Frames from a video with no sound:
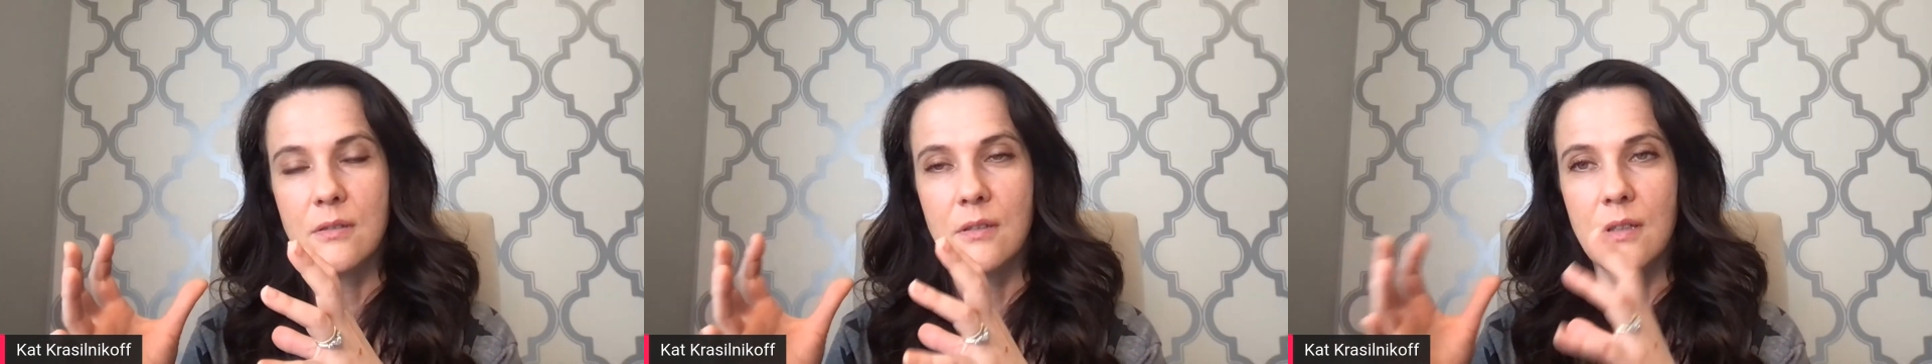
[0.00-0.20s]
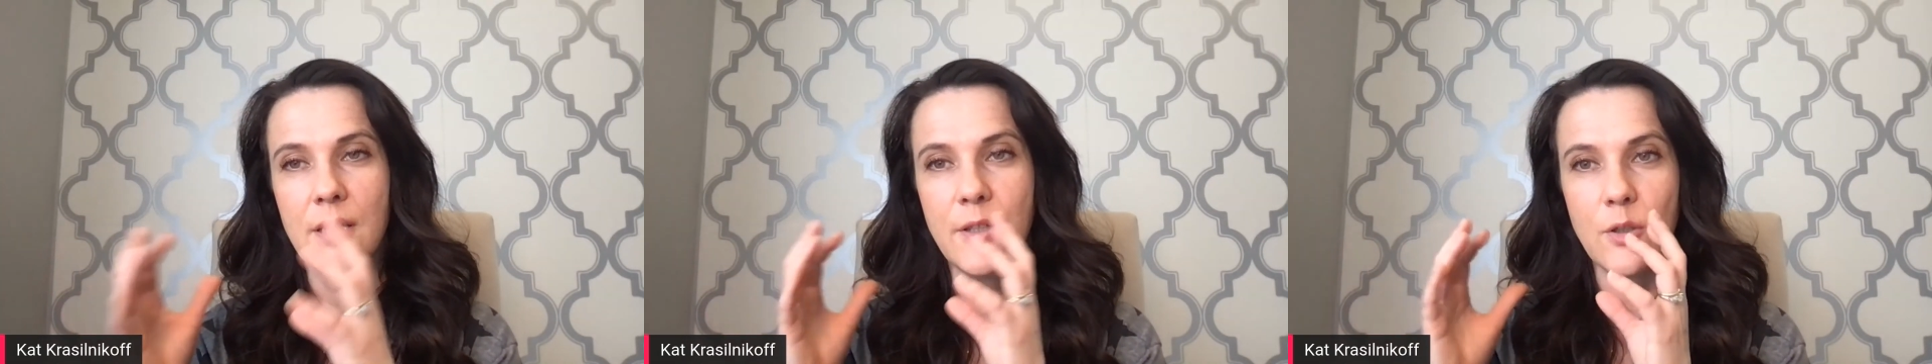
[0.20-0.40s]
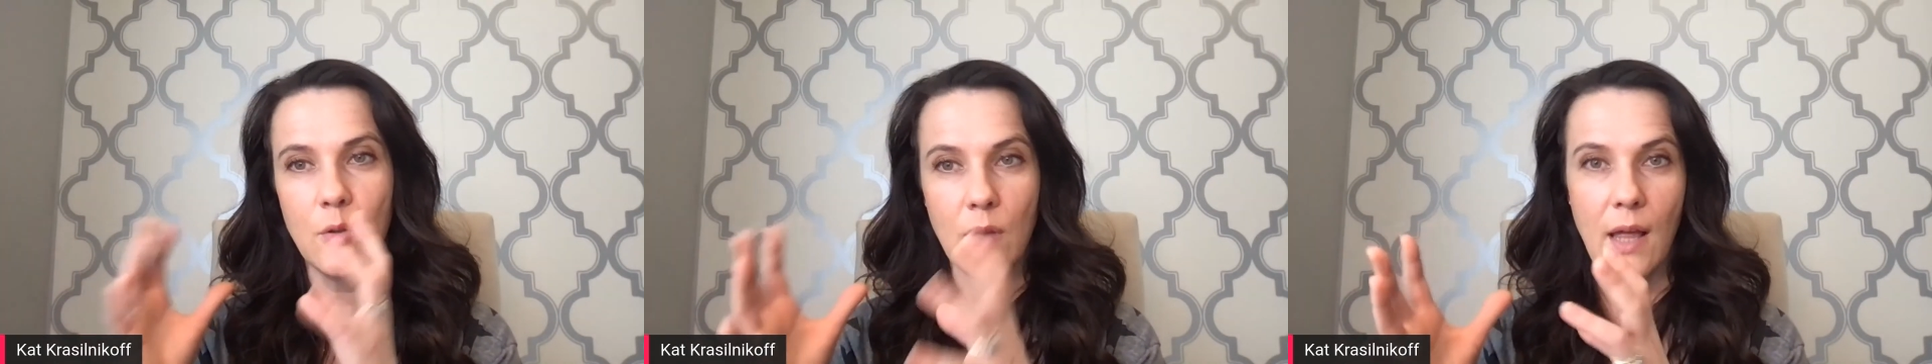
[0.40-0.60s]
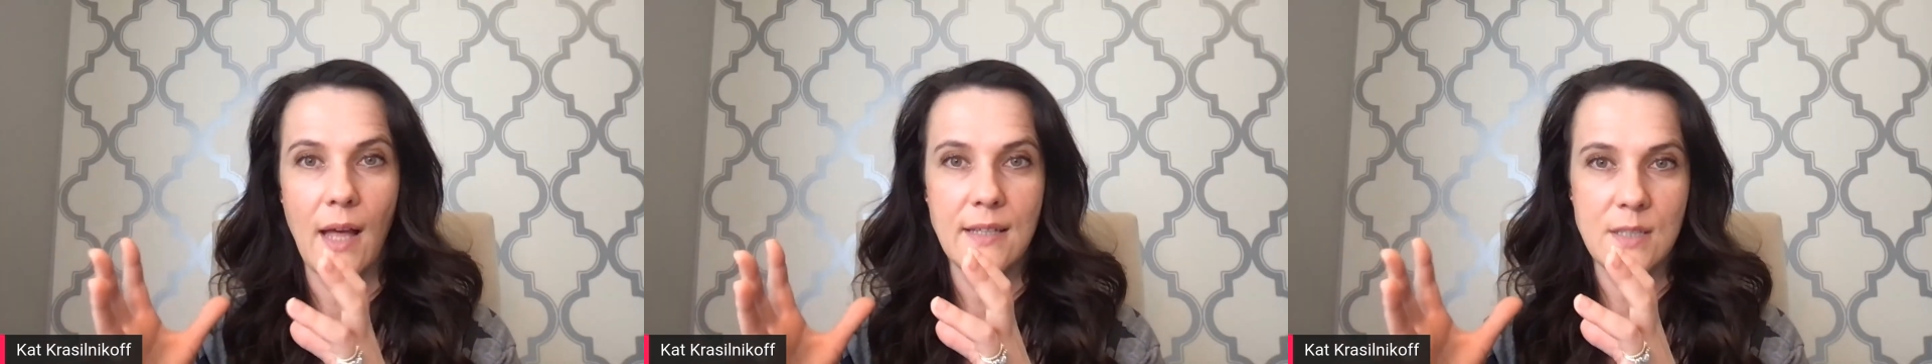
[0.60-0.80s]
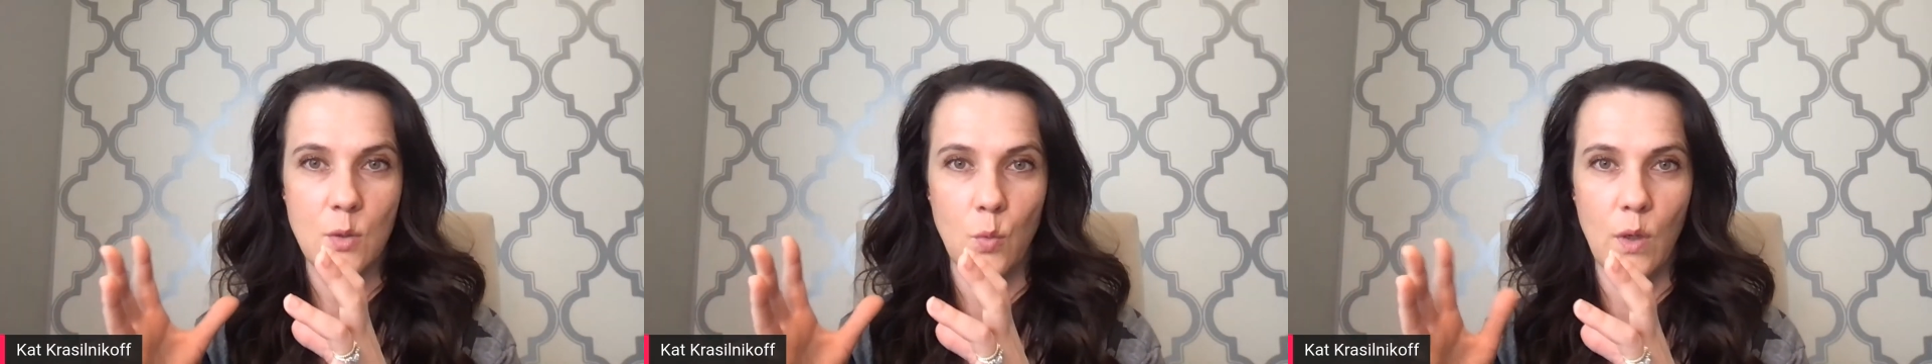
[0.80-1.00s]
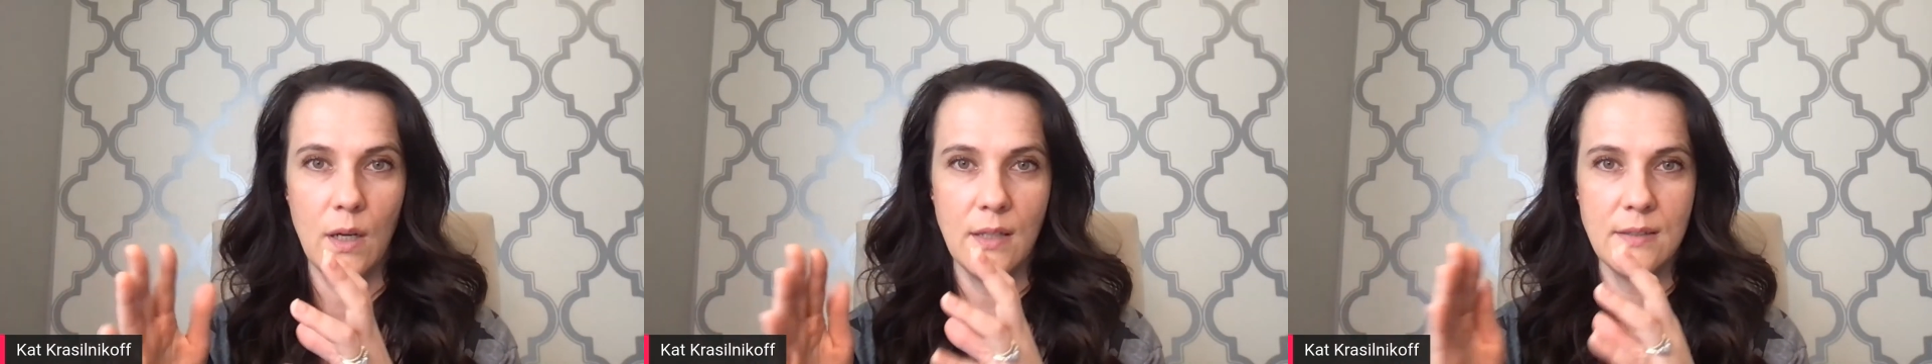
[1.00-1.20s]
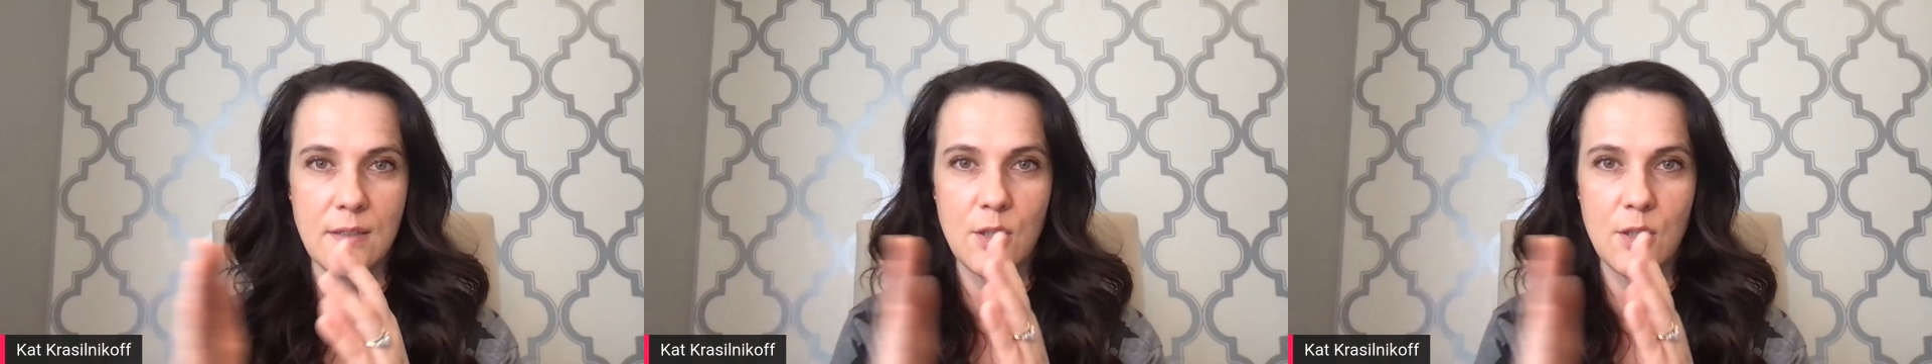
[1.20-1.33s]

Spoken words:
in your last one.